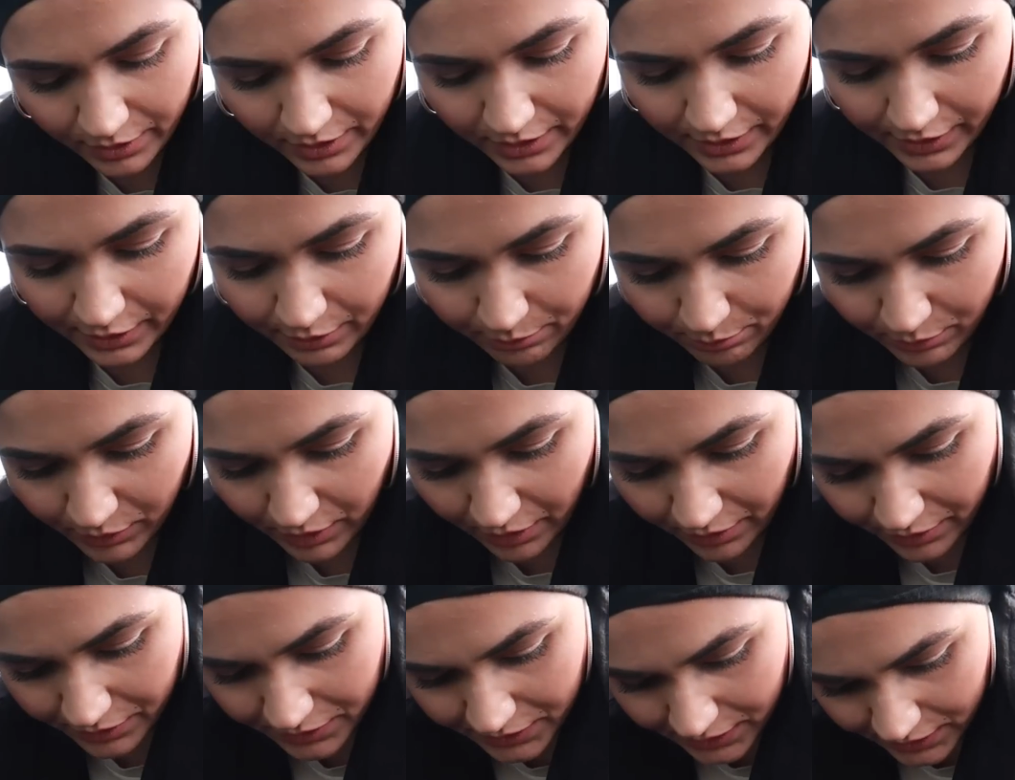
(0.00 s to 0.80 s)
I am
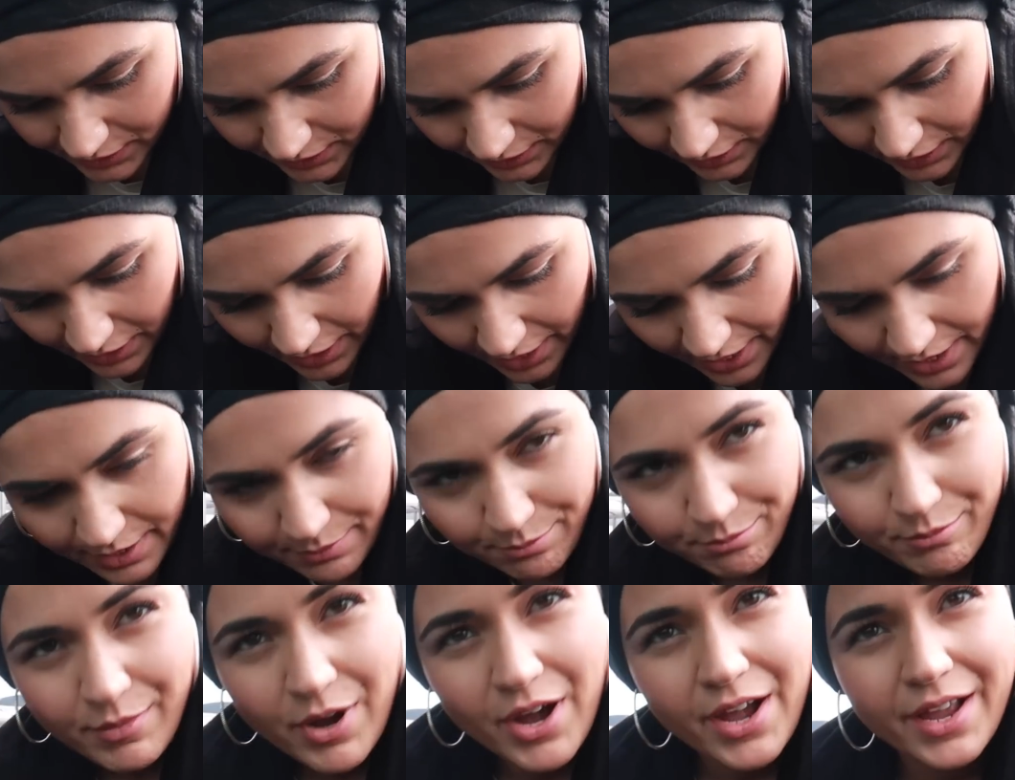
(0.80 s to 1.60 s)
going to
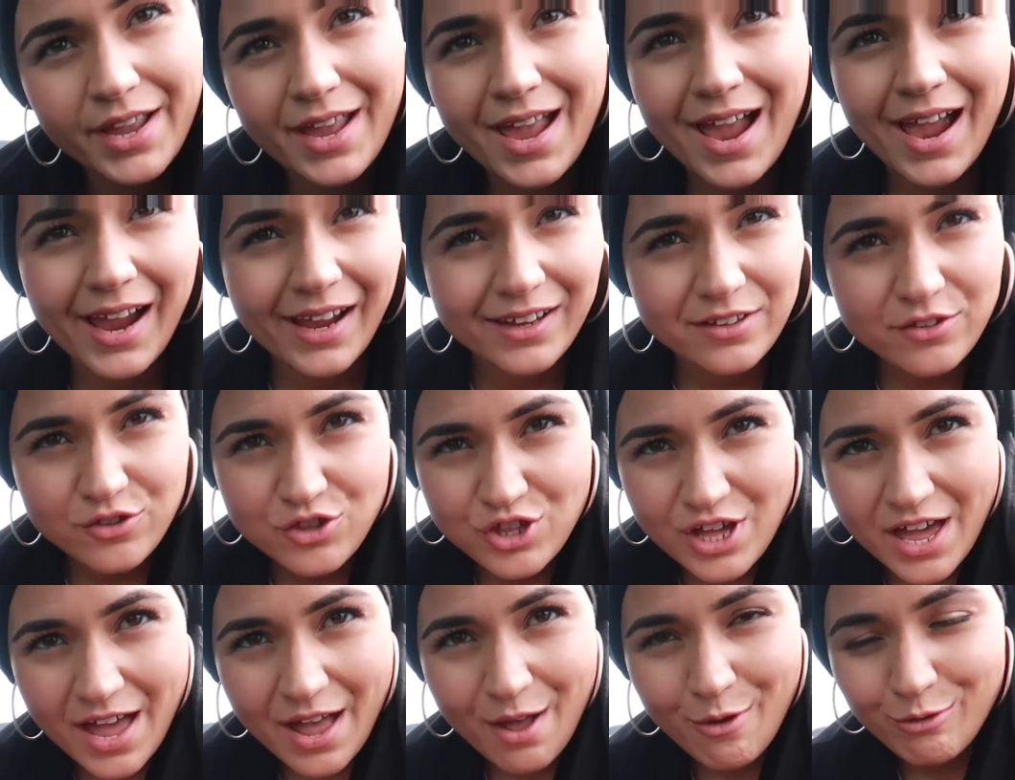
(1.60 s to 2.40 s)
get my hand
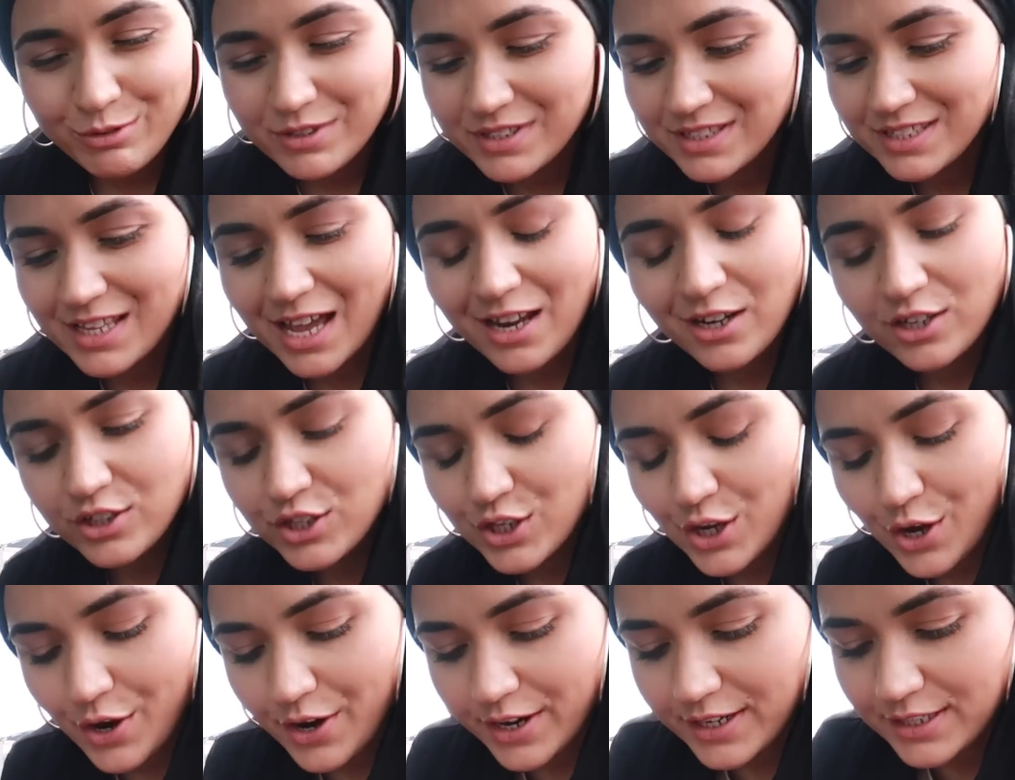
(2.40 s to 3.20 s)
gel,
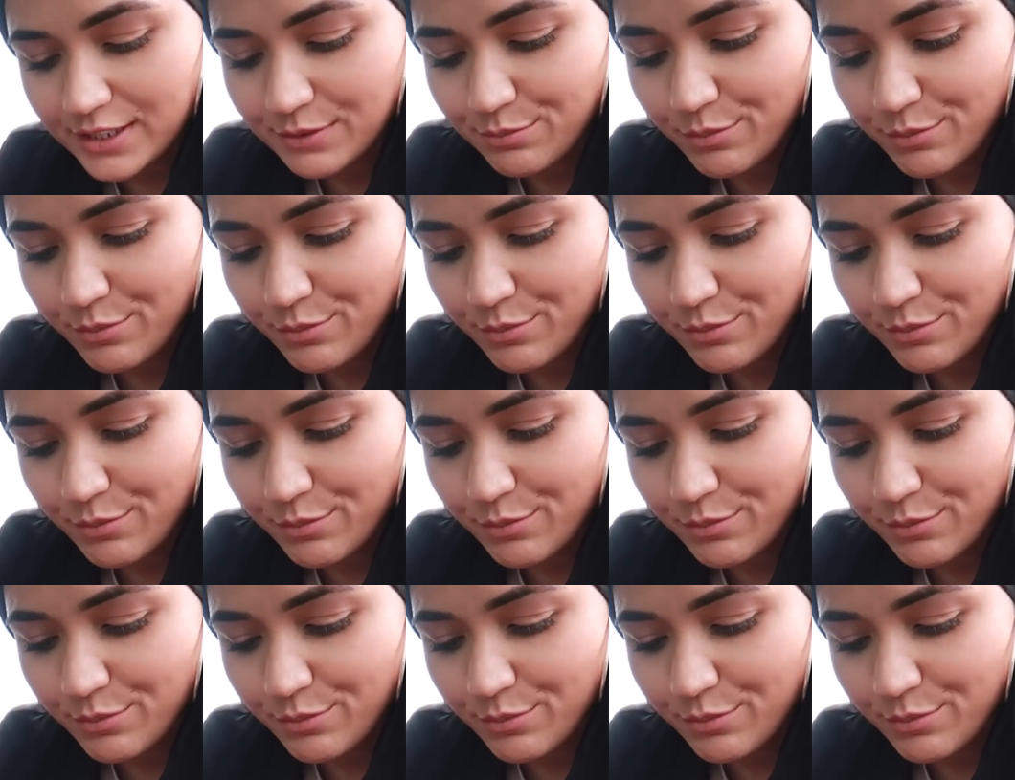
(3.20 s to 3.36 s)
sanitize